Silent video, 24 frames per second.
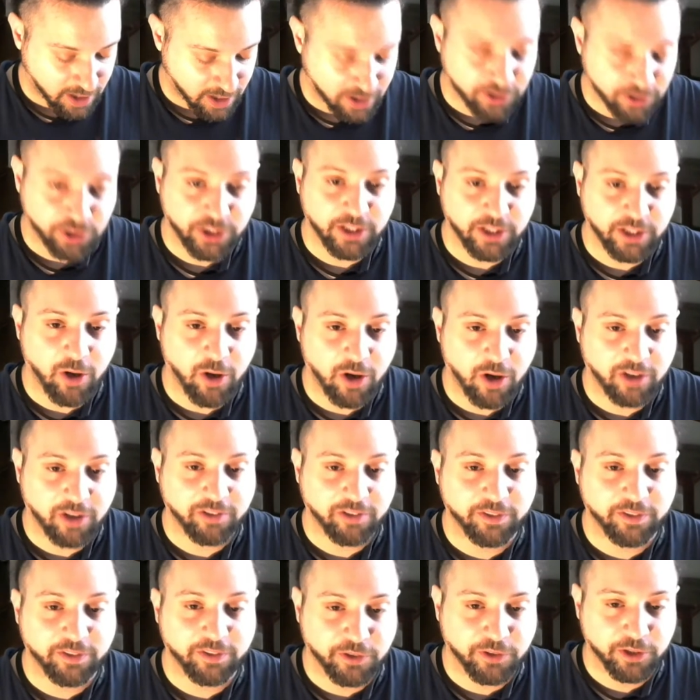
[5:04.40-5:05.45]
Gene
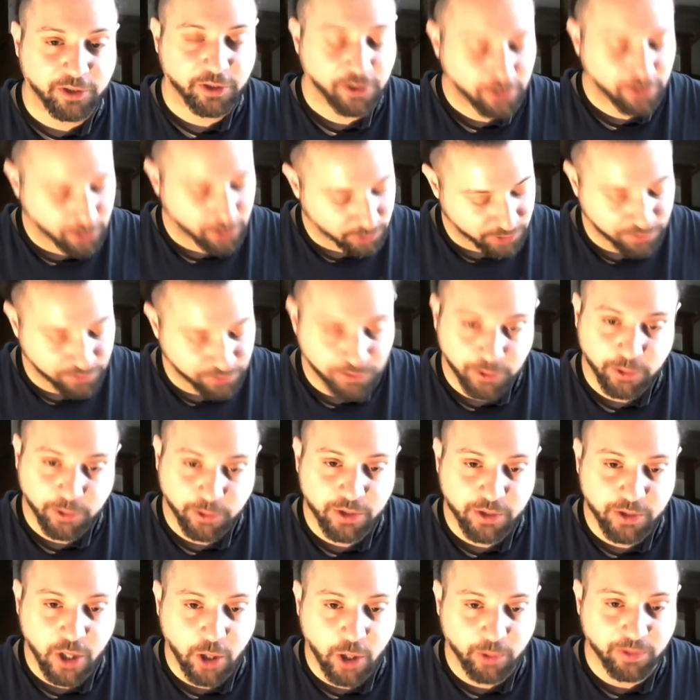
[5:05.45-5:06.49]
Hoglan, for those of you who
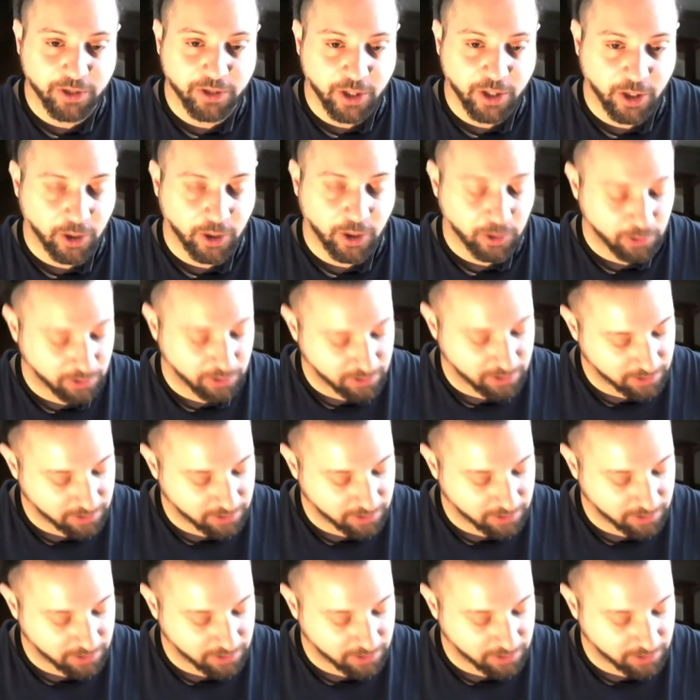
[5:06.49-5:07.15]
don't know,